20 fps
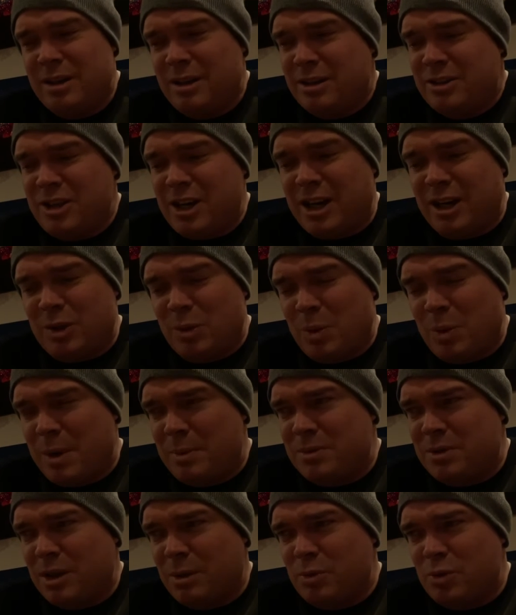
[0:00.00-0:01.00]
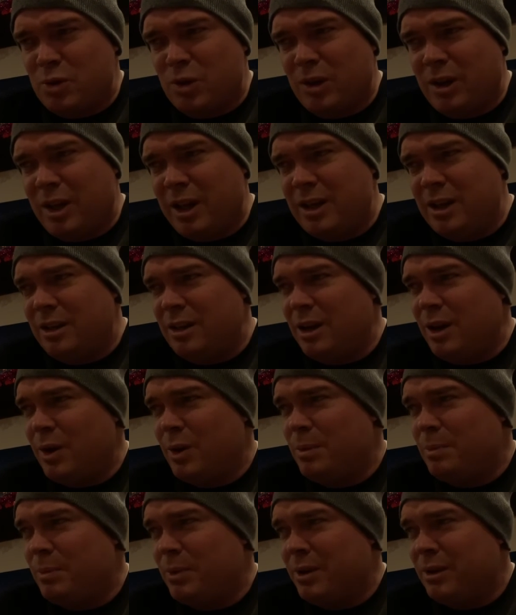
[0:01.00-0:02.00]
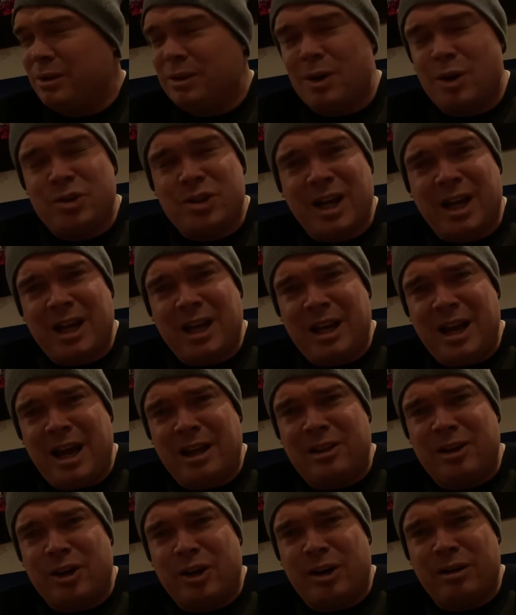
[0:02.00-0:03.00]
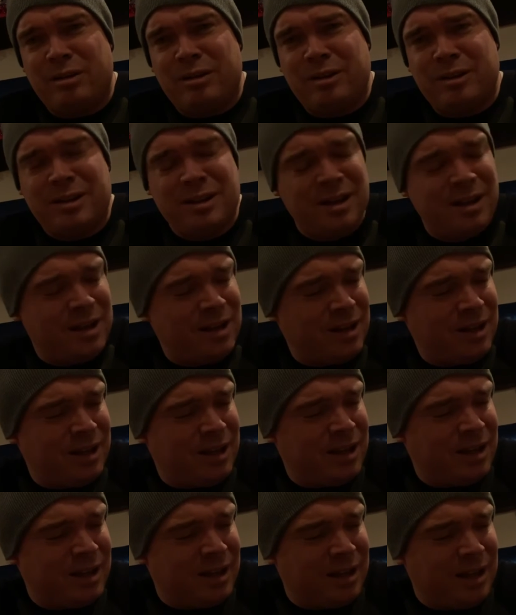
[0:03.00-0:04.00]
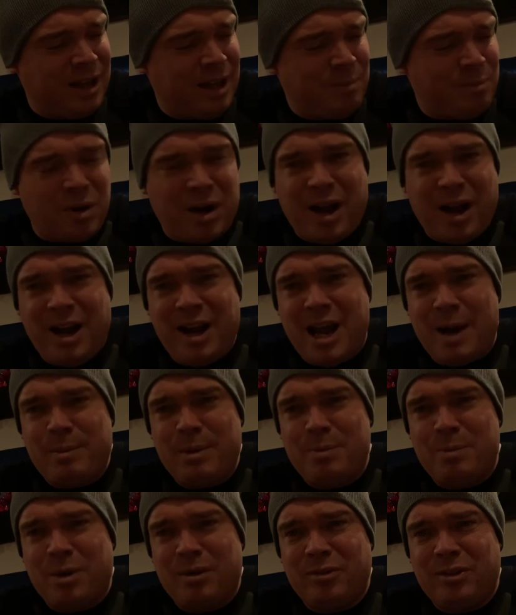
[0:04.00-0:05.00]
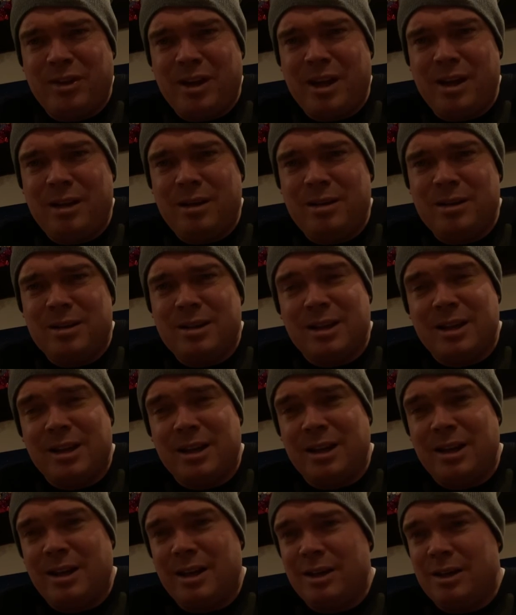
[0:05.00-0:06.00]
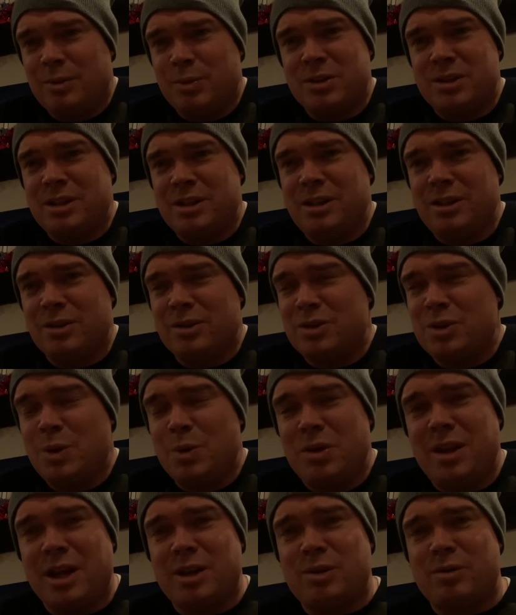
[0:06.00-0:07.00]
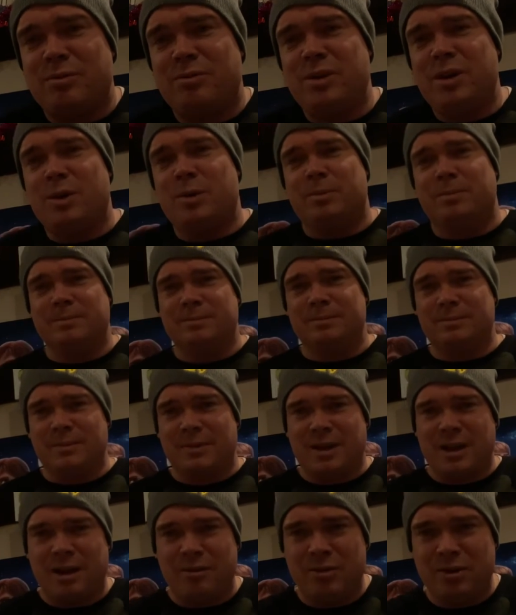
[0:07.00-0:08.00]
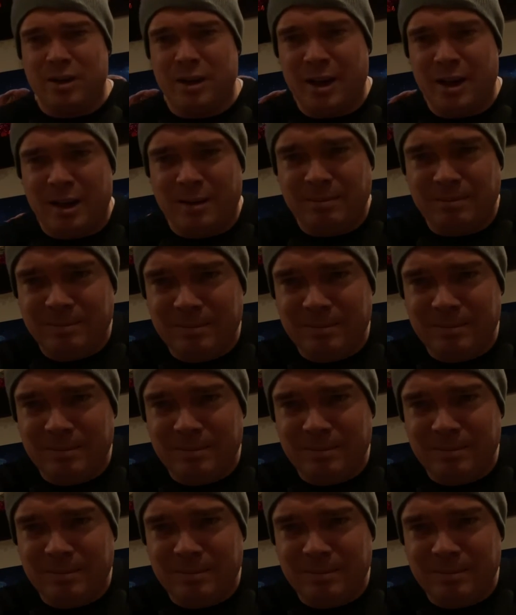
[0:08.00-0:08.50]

Check out their website. I'm sure it'll let you know. But go check it out, the Hearth. Again, Brian, happy birthday. And we'll see you all soon with the next review. Have a good night.